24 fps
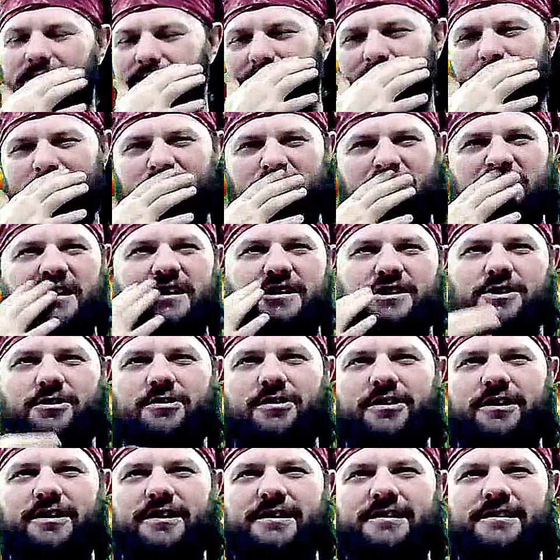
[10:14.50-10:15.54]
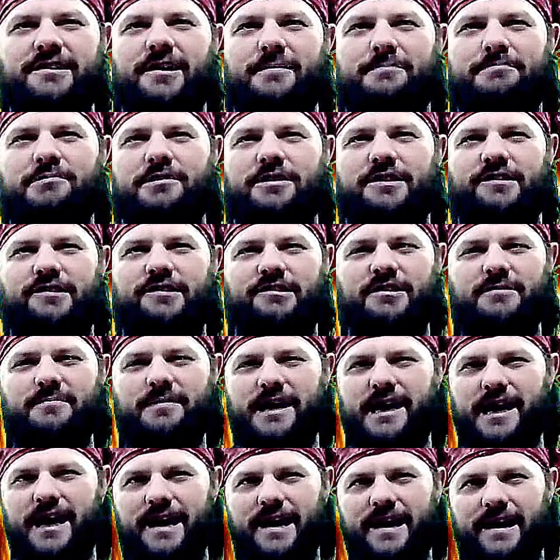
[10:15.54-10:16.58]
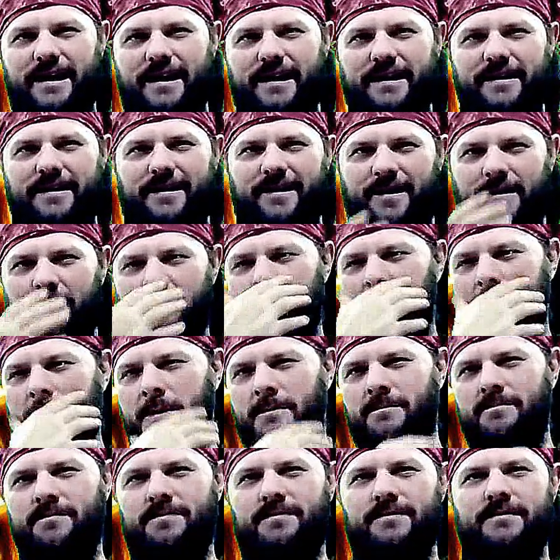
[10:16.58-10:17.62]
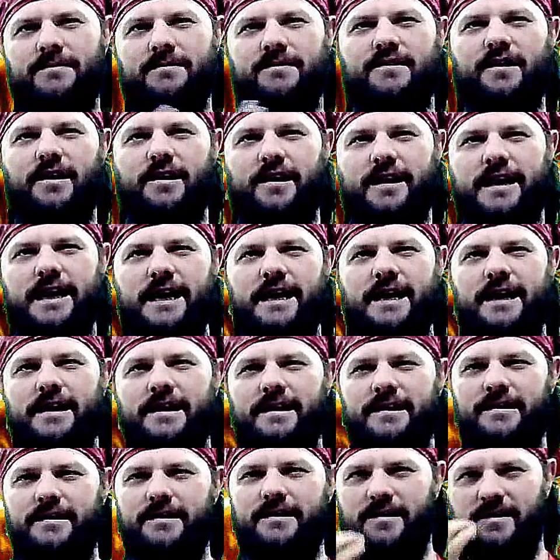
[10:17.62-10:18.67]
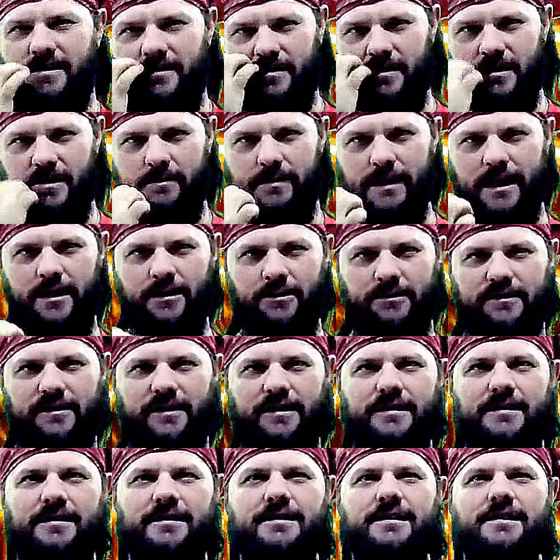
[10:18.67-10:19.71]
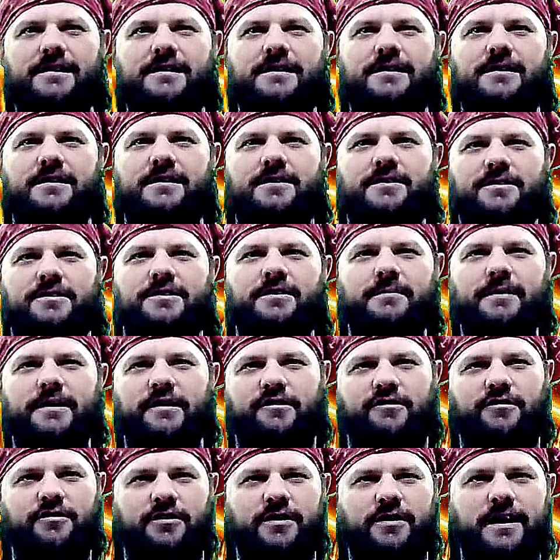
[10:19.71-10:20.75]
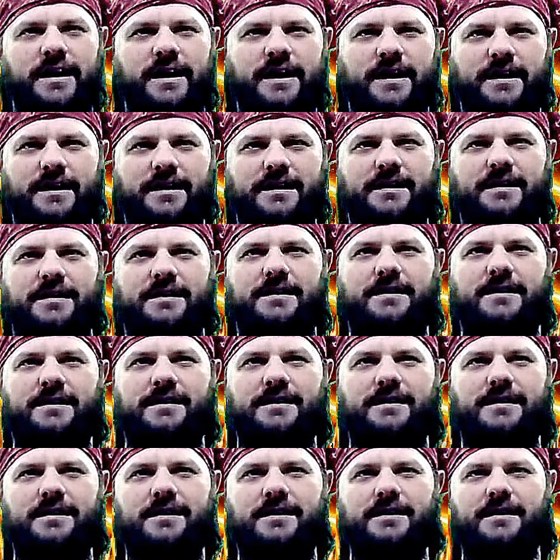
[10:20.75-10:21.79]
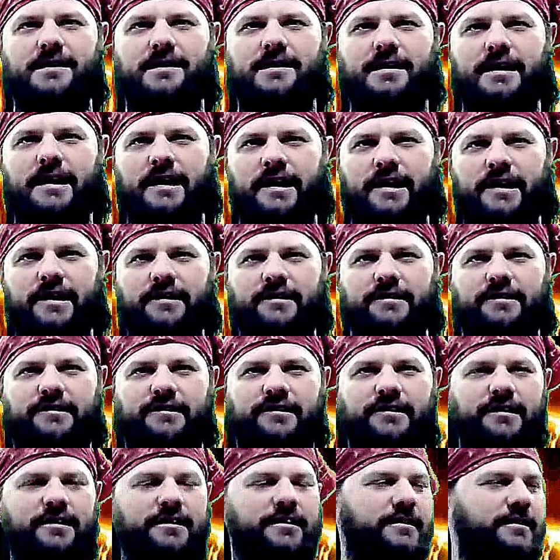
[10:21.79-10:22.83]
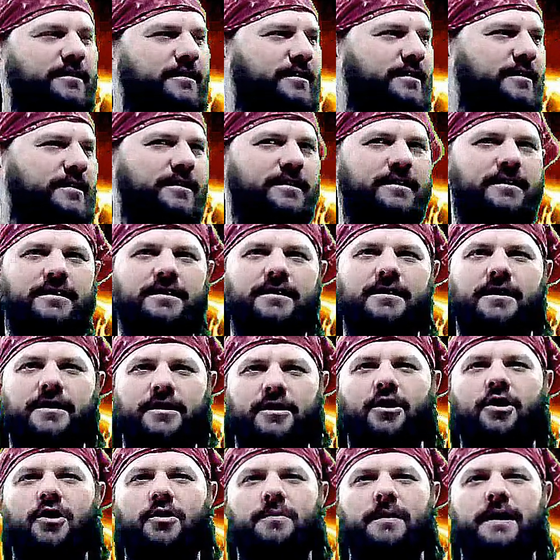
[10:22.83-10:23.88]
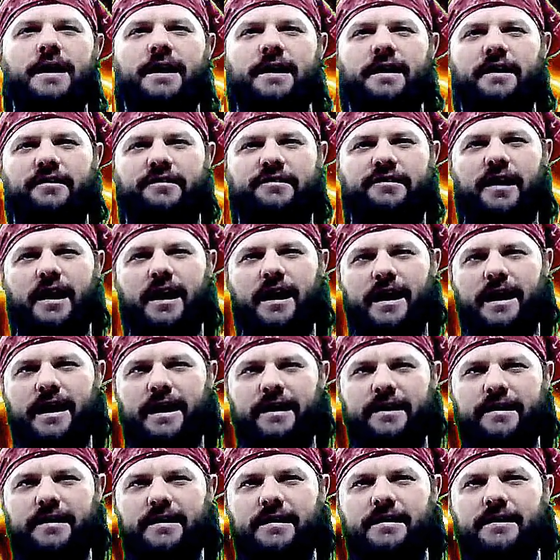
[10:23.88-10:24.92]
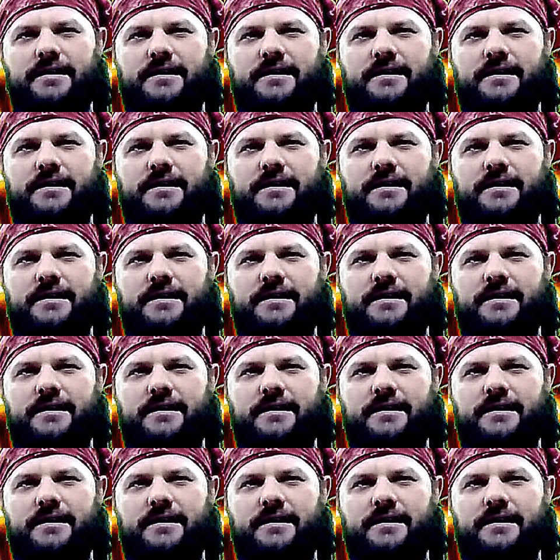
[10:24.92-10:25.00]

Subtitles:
And they join up with Scooby Gang and they're talking about the mystery is an old man has died.